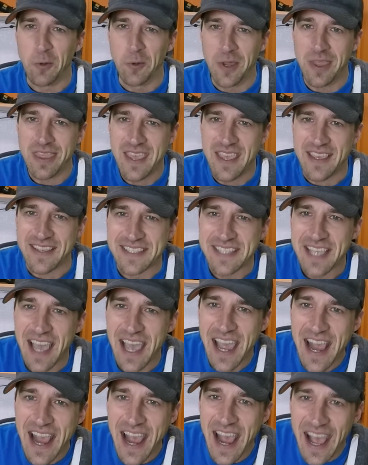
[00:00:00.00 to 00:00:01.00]
with this.
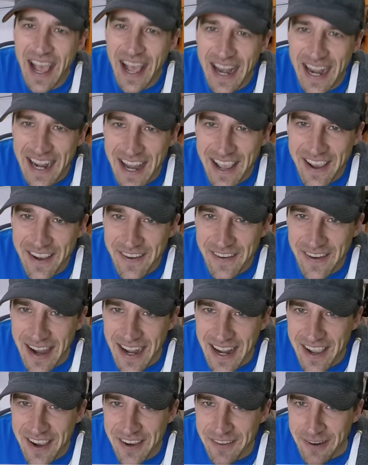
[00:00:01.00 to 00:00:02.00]

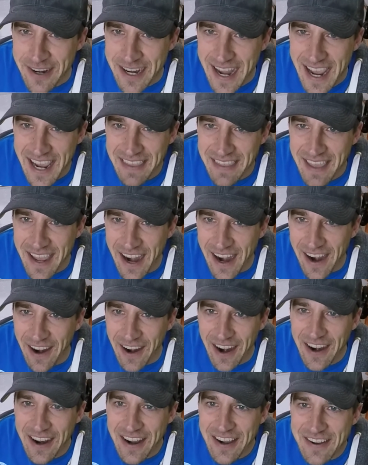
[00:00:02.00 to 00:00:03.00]
Hello, Renee there,
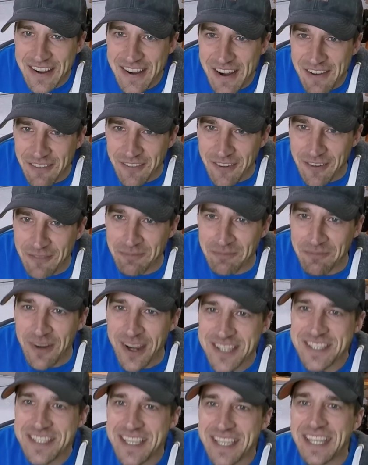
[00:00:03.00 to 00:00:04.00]
from
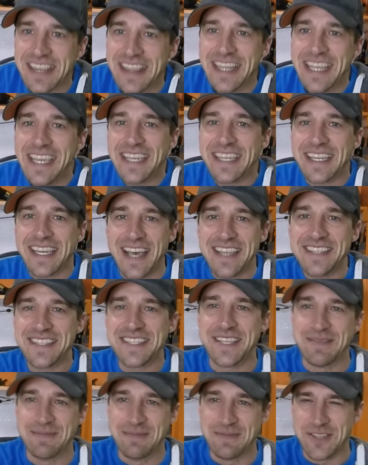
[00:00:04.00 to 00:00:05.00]
Rustic Lee
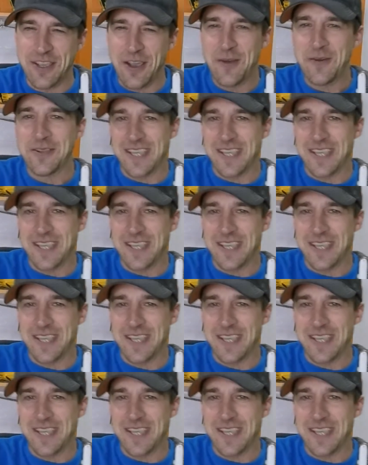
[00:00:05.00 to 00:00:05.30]
Customs. Oh